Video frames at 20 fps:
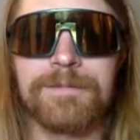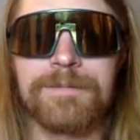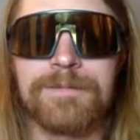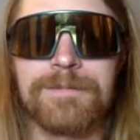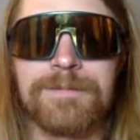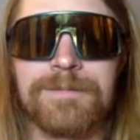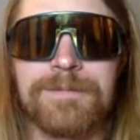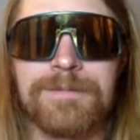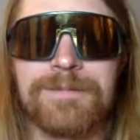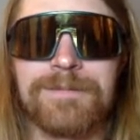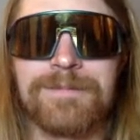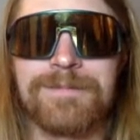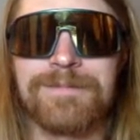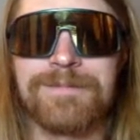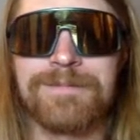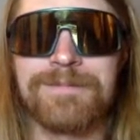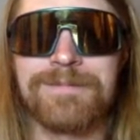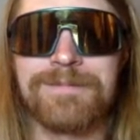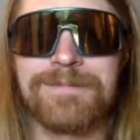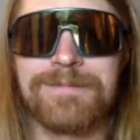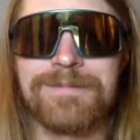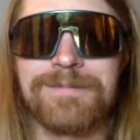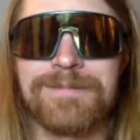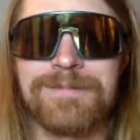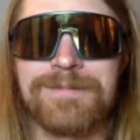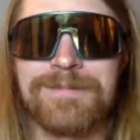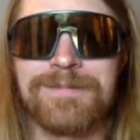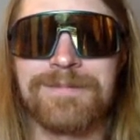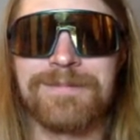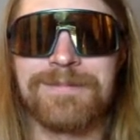
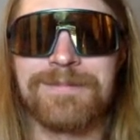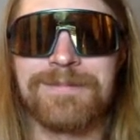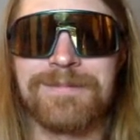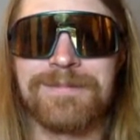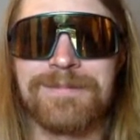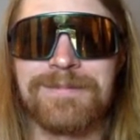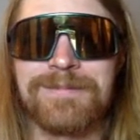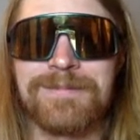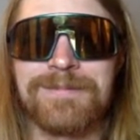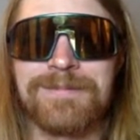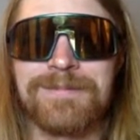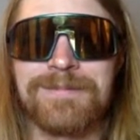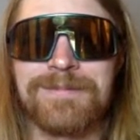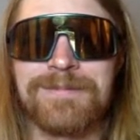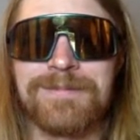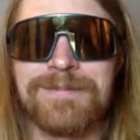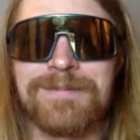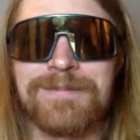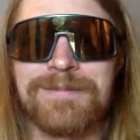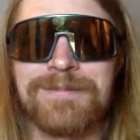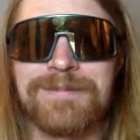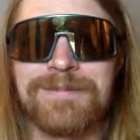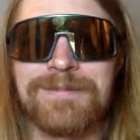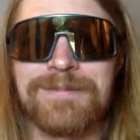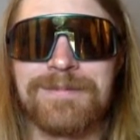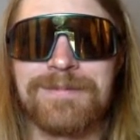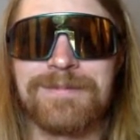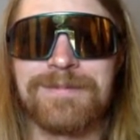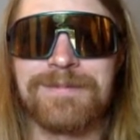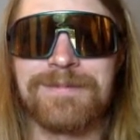
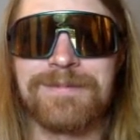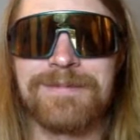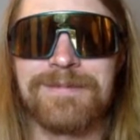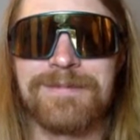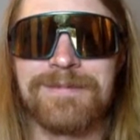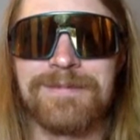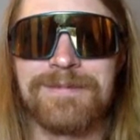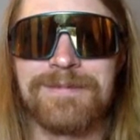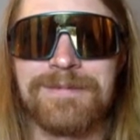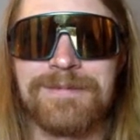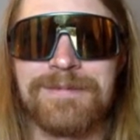(not speaking)